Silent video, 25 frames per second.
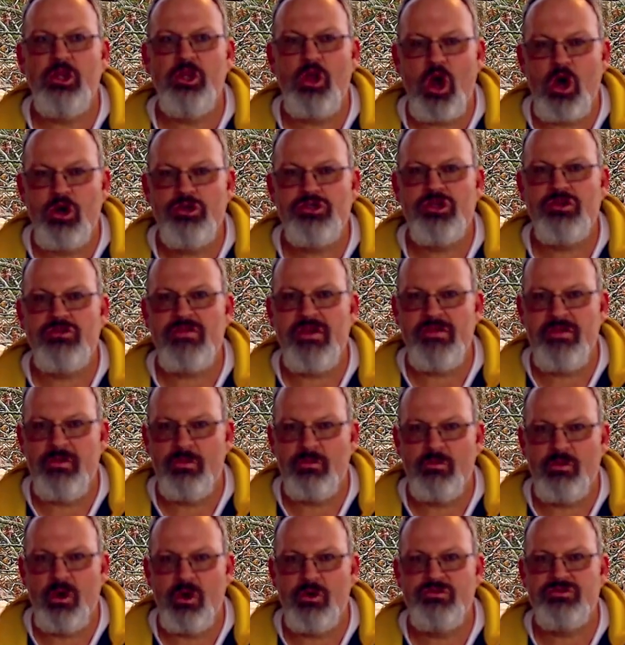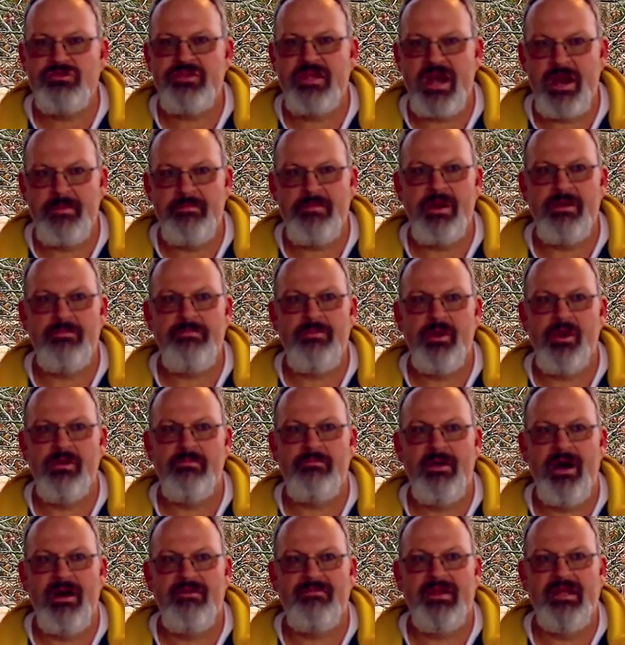larger than the roast that I'm gonna put
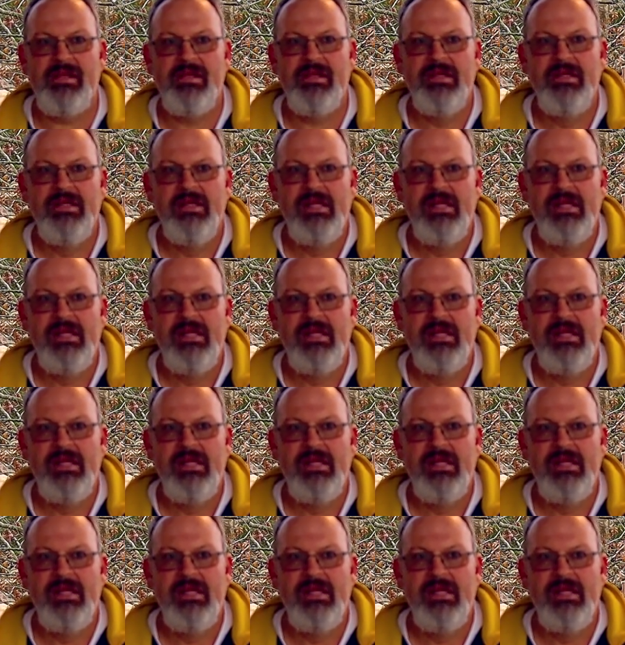above it.